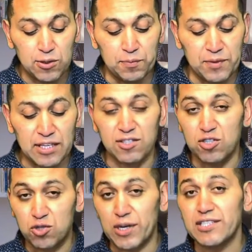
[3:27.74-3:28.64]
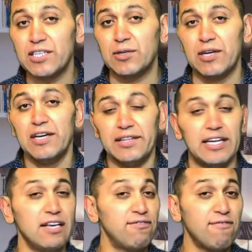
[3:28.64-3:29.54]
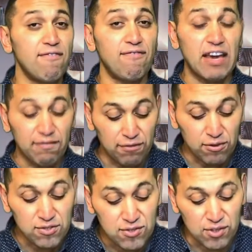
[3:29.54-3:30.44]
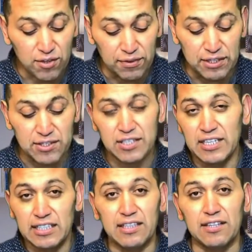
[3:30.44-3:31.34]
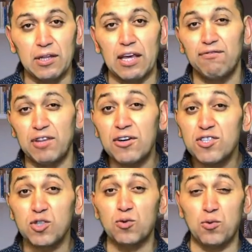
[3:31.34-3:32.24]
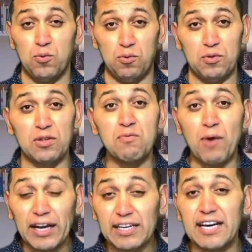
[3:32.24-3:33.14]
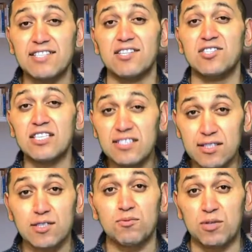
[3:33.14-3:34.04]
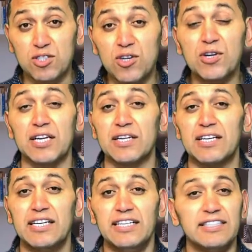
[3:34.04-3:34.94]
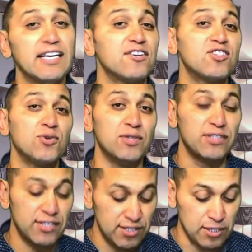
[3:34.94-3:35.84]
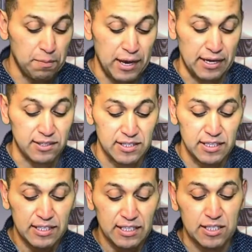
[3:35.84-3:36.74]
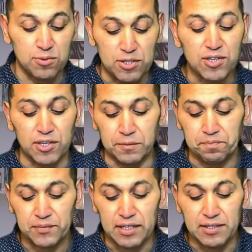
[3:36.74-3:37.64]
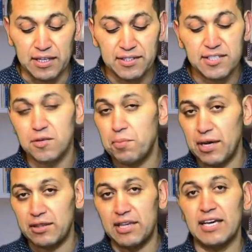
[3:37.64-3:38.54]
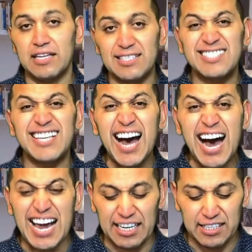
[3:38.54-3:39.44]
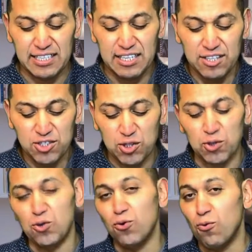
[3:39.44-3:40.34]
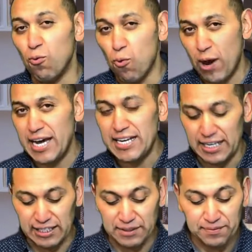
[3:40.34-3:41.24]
he's addressing that if faithful servants, that if they're to recognize that Jesus is returning, they are to anticipate his return. And anticipate then is tied to waiting.